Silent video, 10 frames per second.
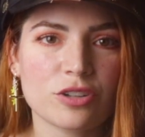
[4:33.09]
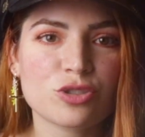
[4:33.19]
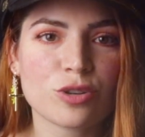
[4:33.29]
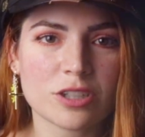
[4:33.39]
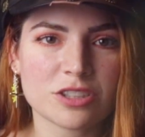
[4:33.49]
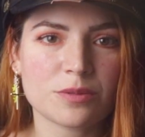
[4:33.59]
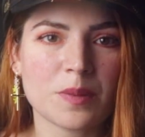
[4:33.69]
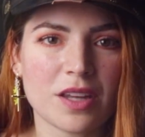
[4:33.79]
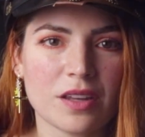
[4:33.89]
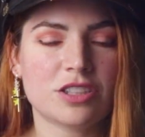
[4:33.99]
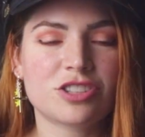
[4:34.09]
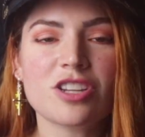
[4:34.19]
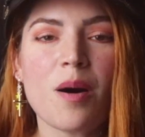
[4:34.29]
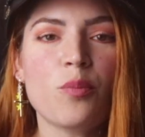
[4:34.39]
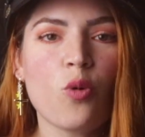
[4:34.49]
Trust me.
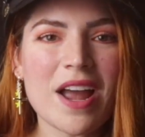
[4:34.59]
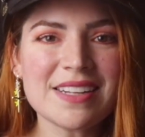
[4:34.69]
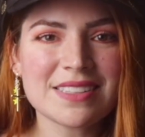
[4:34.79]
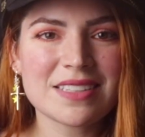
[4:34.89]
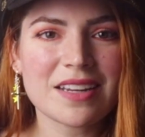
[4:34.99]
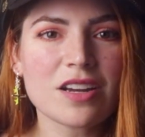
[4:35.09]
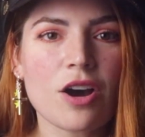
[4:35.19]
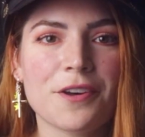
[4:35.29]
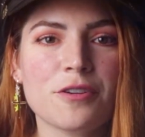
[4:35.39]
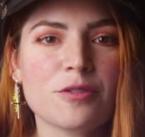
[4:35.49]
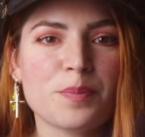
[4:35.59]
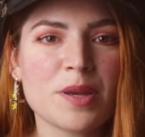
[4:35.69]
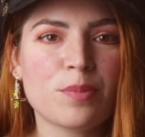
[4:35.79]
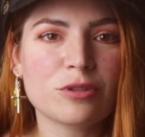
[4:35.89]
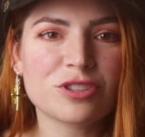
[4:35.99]
Stop wasting other
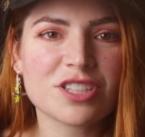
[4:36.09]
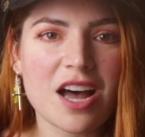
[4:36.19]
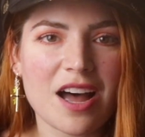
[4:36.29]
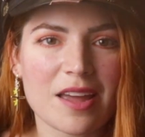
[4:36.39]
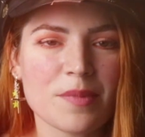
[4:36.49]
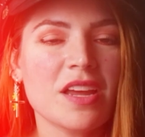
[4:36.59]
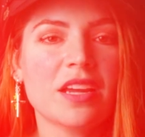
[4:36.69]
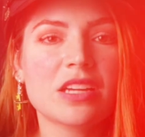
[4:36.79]
people's time,